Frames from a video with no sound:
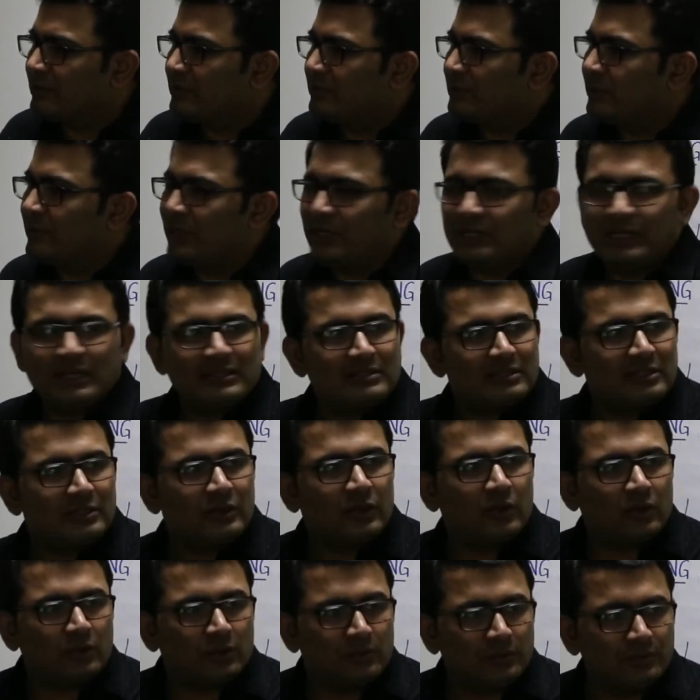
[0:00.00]
Where does it
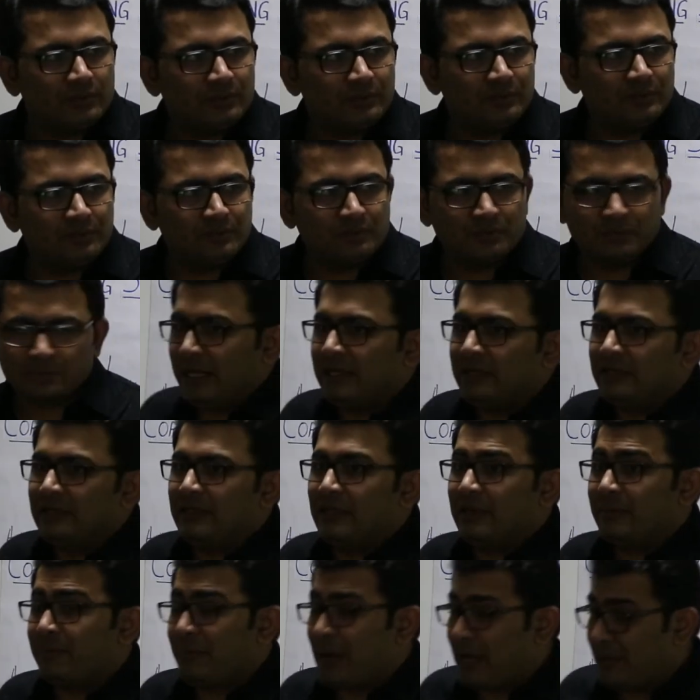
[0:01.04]
go? Right?
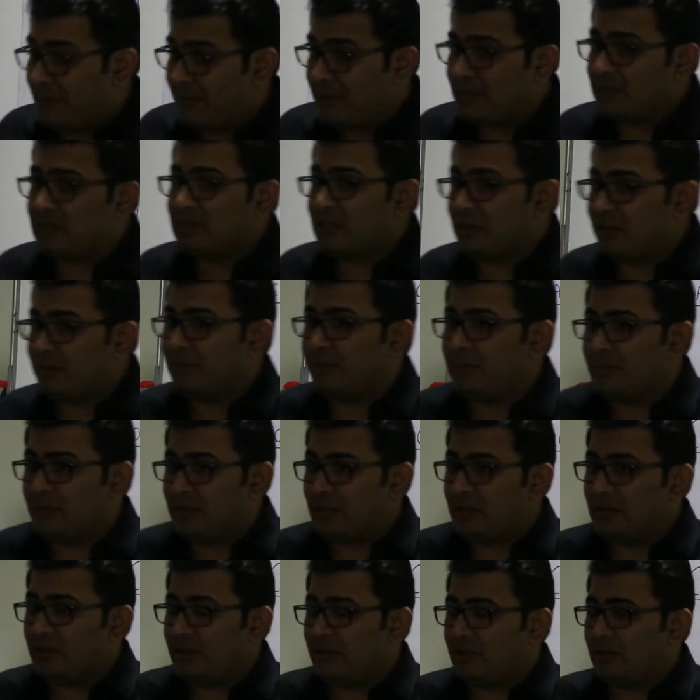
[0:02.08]
There might be some
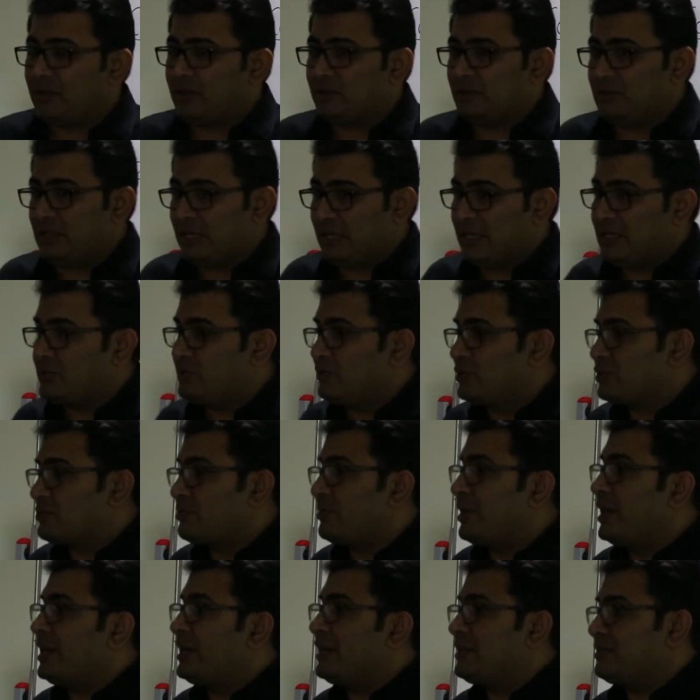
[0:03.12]
things which
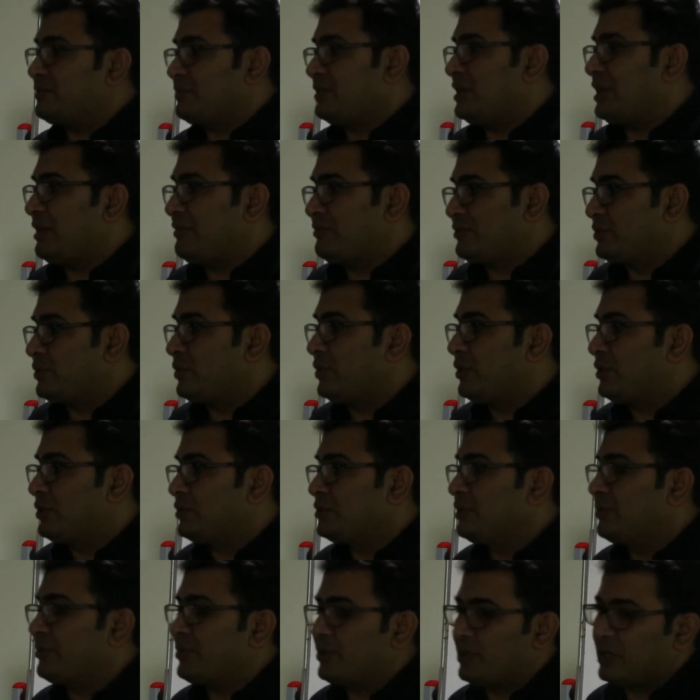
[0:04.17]
might as well have to go into
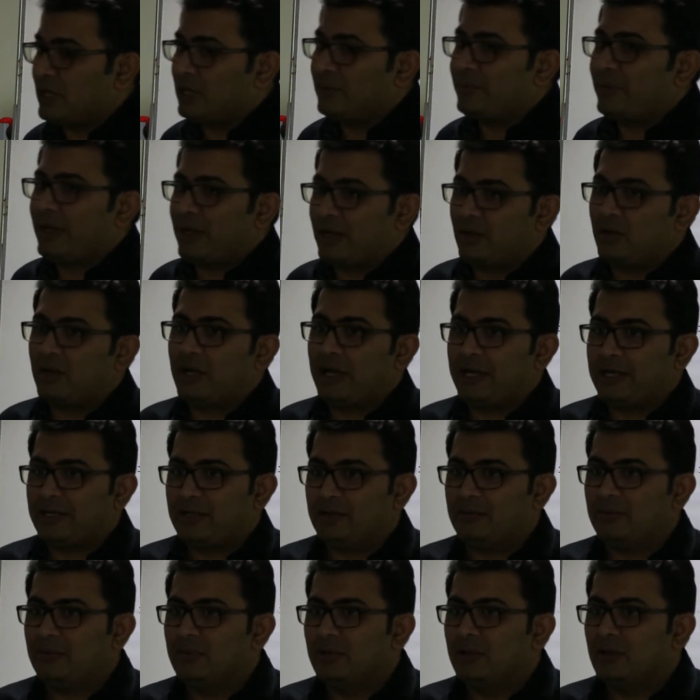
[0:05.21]
the product backlog
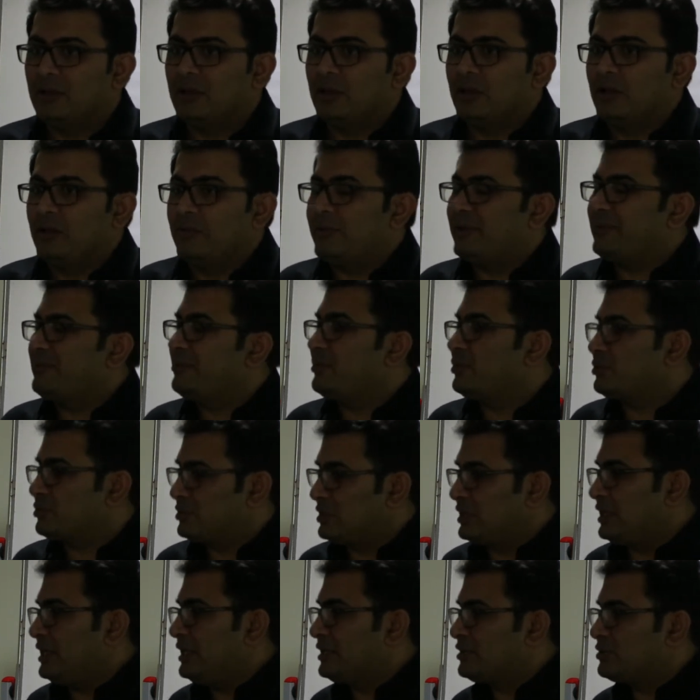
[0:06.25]
item, but
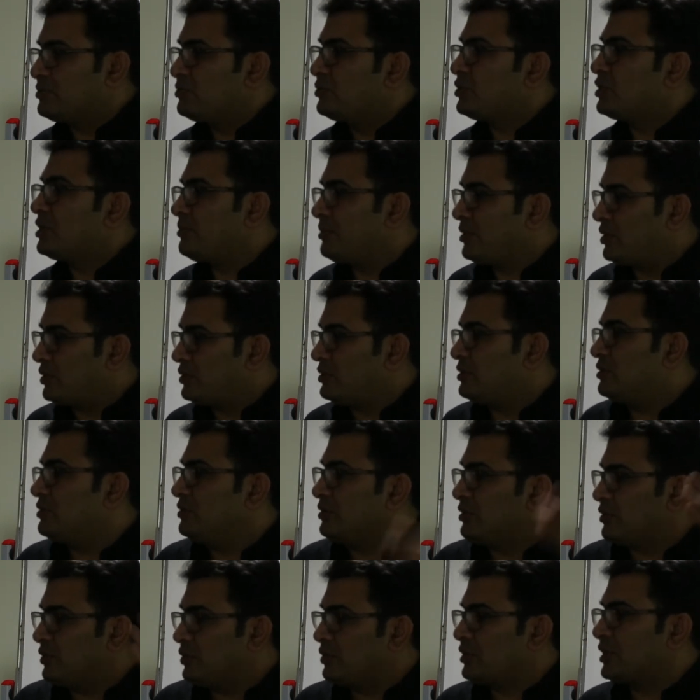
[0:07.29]
mostly it's more about
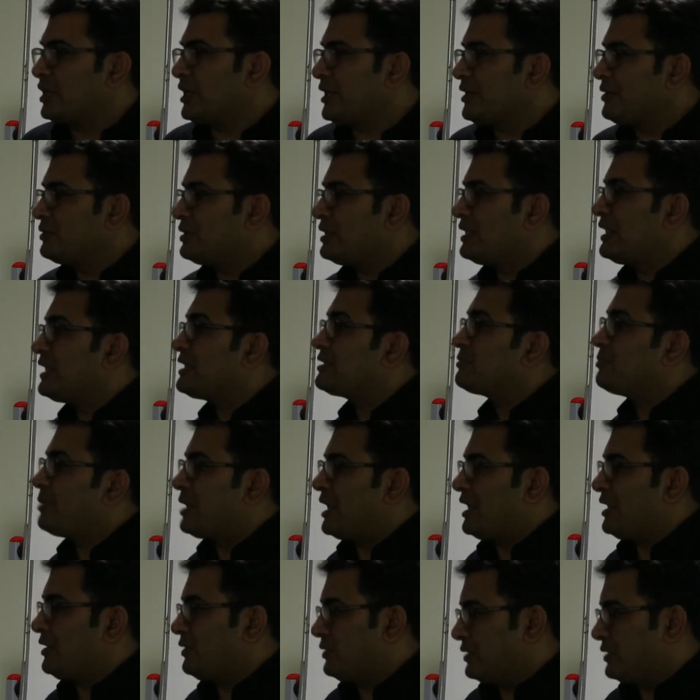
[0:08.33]
looking into the next planning.